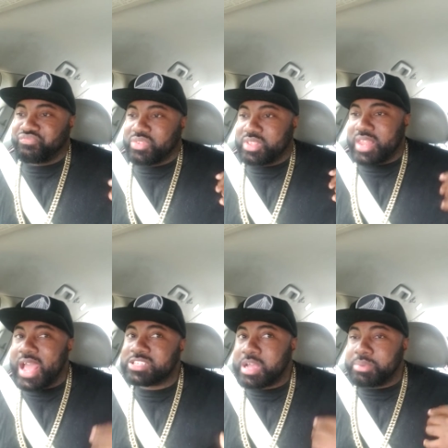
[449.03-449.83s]
the
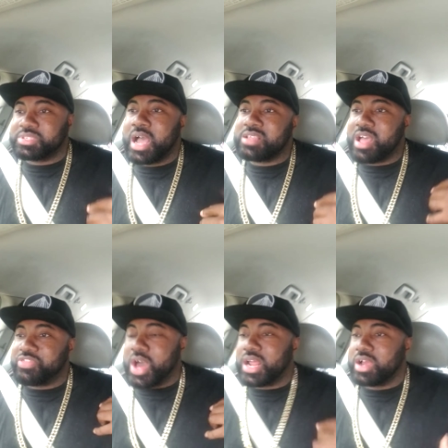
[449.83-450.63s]
last couple times I
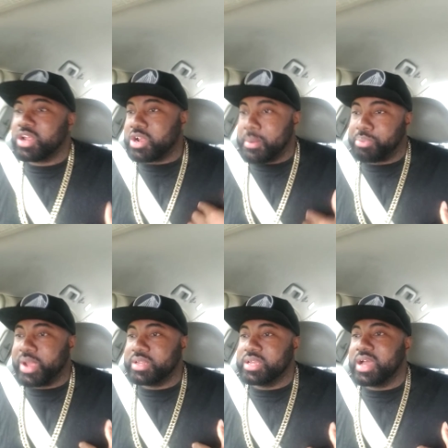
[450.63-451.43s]
thought I got a girl
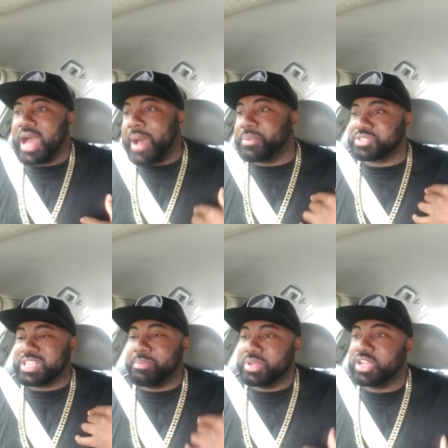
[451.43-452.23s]
pregnant, I was
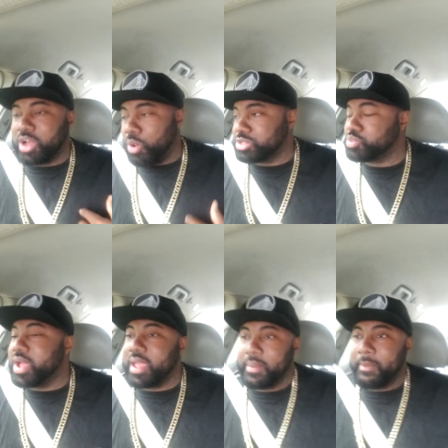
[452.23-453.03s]
sleeping in a cold
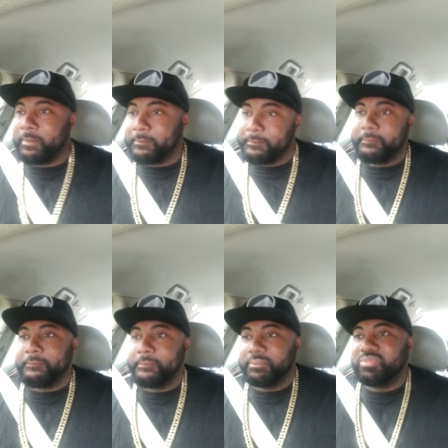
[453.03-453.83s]
sweat.
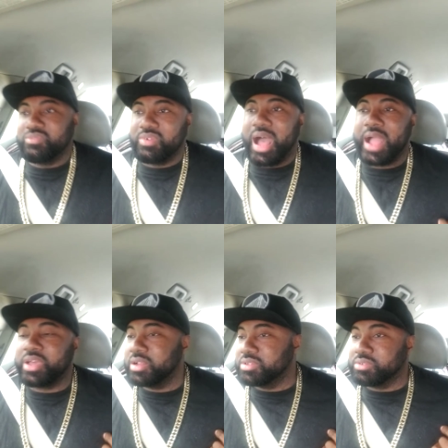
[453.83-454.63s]
I
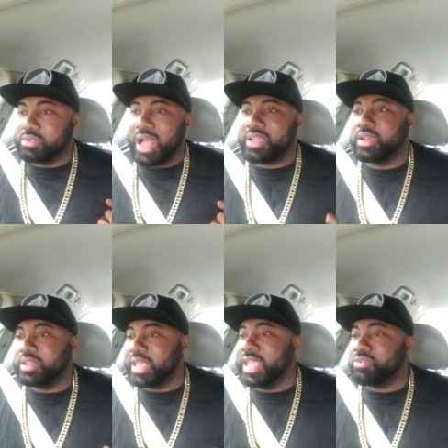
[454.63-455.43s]
couldn't I
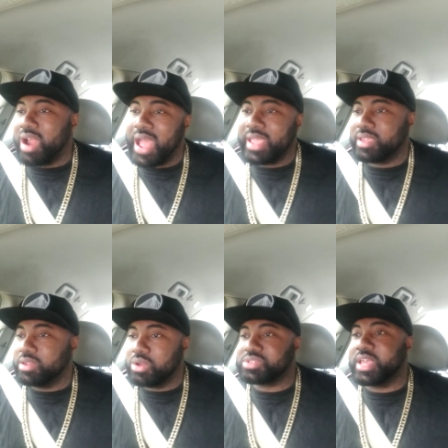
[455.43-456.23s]
couldn't eat right, you
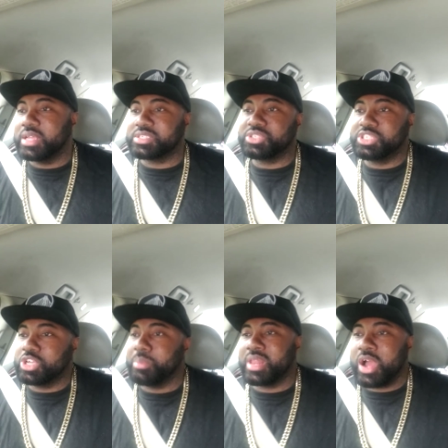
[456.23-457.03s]
know what I'm saying? Until she
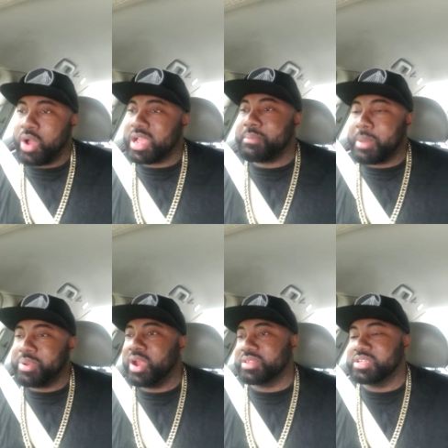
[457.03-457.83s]
told me like, oh I got my
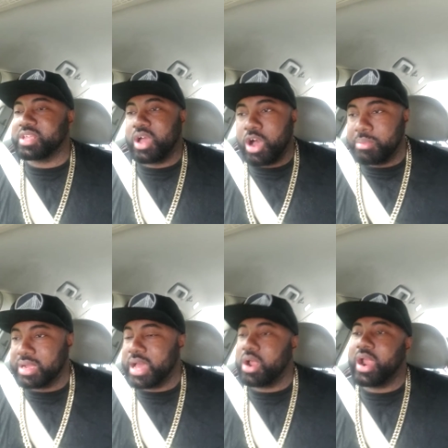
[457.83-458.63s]
period. Then it's like, oh my
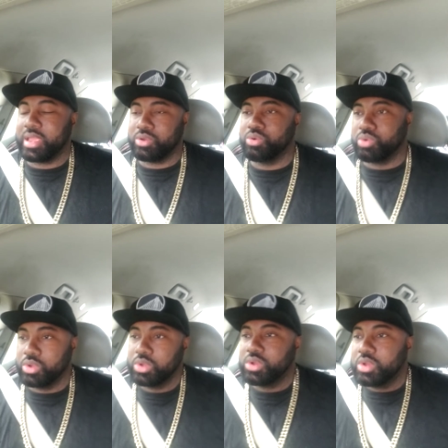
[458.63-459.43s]
god, all right, cool.
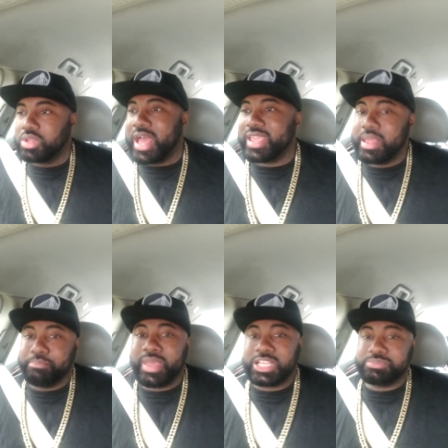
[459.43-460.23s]
Like it
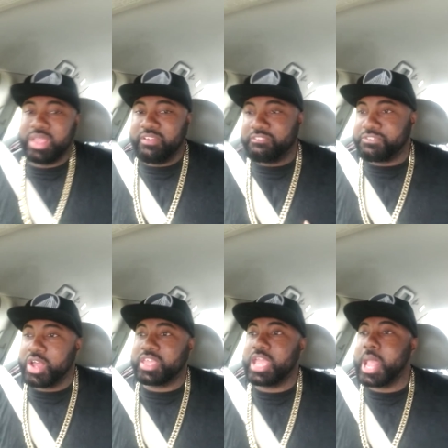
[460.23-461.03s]
makes me
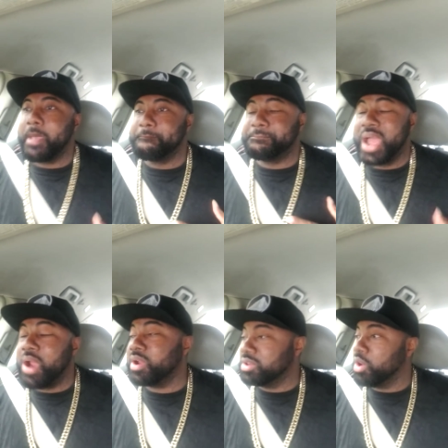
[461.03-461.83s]
fucking
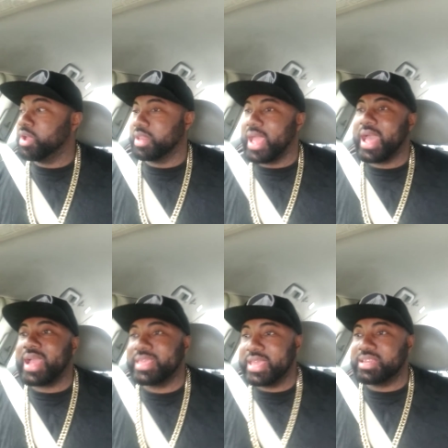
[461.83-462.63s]
paranoid. Like I
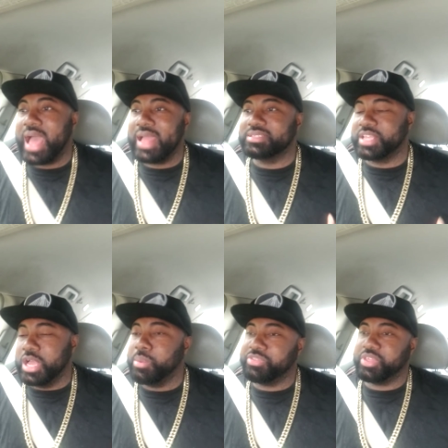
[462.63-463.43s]
cannot
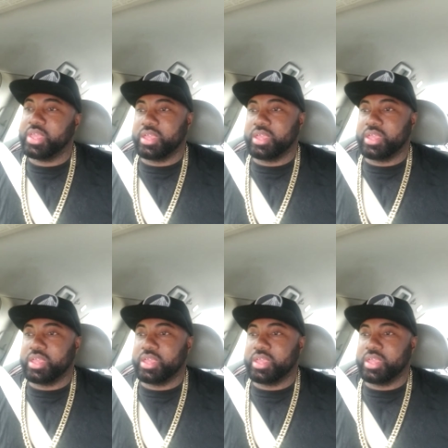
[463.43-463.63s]
deal with it.